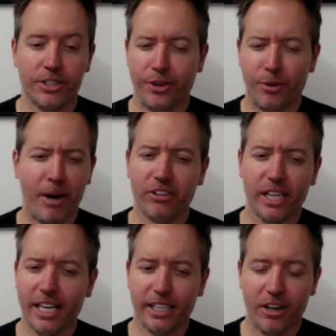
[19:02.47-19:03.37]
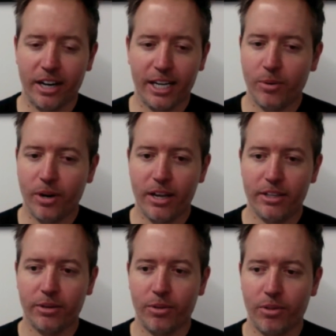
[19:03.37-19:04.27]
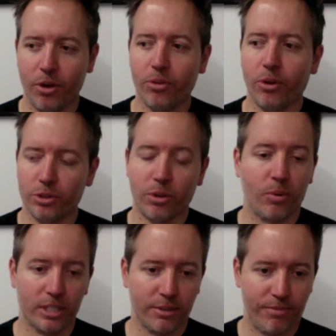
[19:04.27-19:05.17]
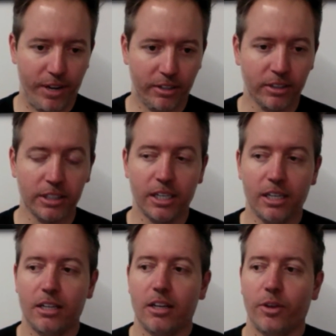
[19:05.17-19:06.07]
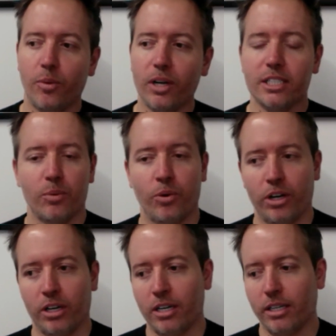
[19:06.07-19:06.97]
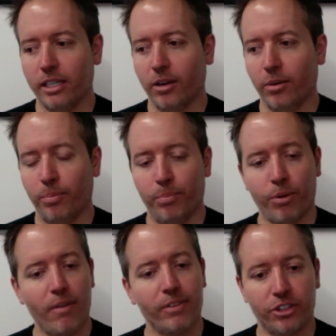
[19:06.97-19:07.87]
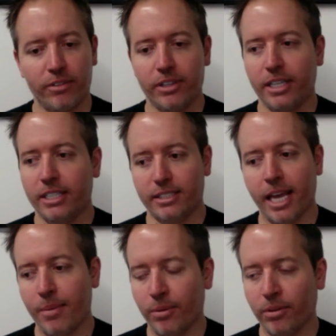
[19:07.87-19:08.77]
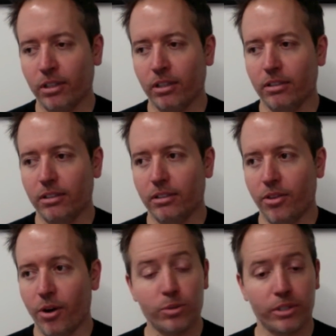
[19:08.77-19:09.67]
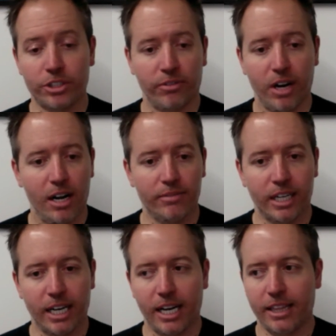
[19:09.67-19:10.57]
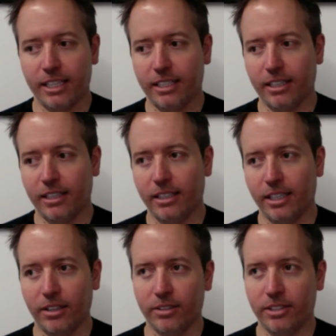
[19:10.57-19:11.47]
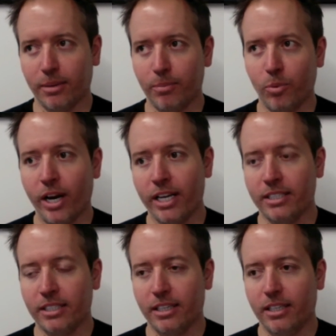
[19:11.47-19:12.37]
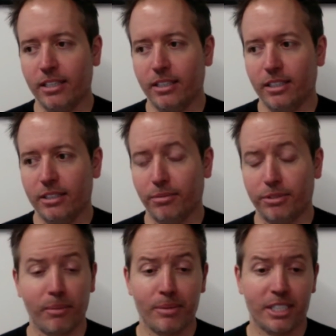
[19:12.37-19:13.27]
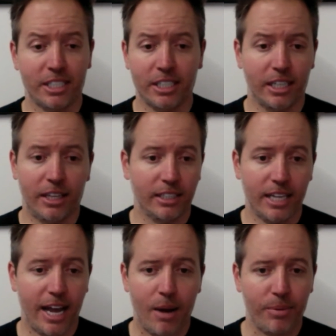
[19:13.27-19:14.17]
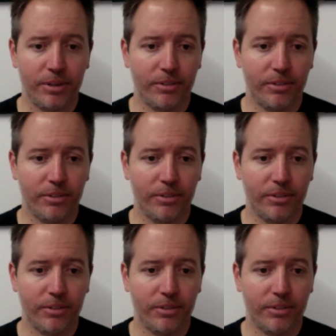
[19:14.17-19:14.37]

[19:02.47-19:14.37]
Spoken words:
and they're barely hanging on anyway, those are the ones that failed. The ones that were, profit driven and stable, those ones survived. And I think in some ways, sometimes it's a good thing to happen.